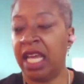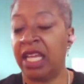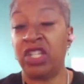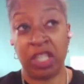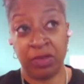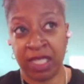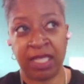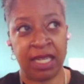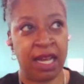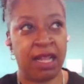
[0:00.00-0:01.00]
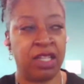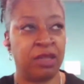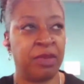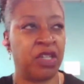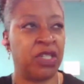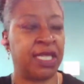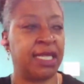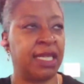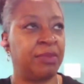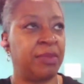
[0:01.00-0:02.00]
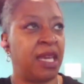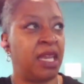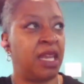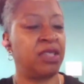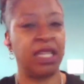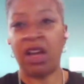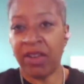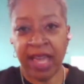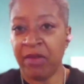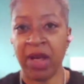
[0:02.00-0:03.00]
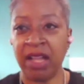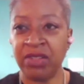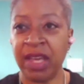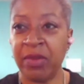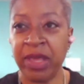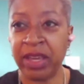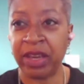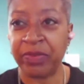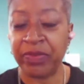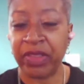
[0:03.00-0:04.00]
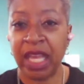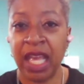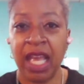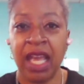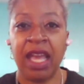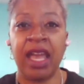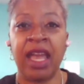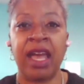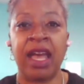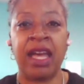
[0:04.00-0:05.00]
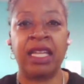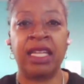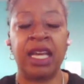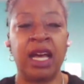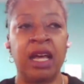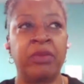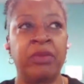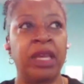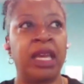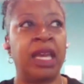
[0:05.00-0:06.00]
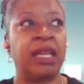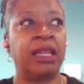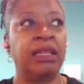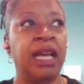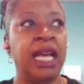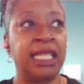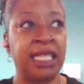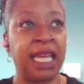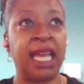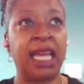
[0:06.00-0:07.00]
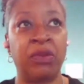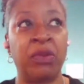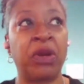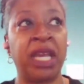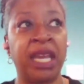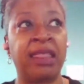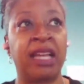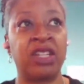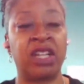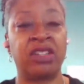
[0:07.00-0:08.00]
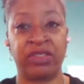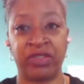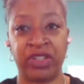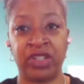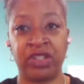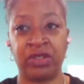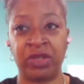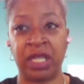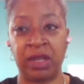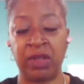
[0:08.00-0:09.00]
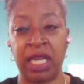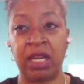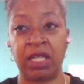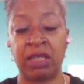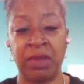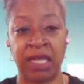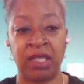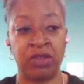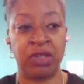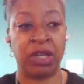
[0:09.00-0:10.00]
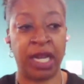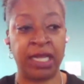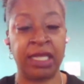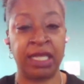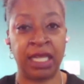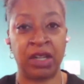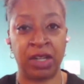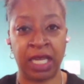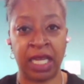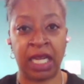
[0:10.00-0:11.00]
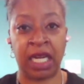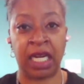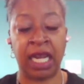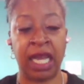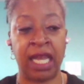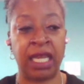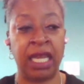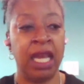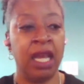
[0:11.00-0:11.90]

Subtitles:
And she was a psychology major just like me, and I was like, okay, well, I'll do that with you. And I stayed working in that shelter for 2 years, my junior and senior year. And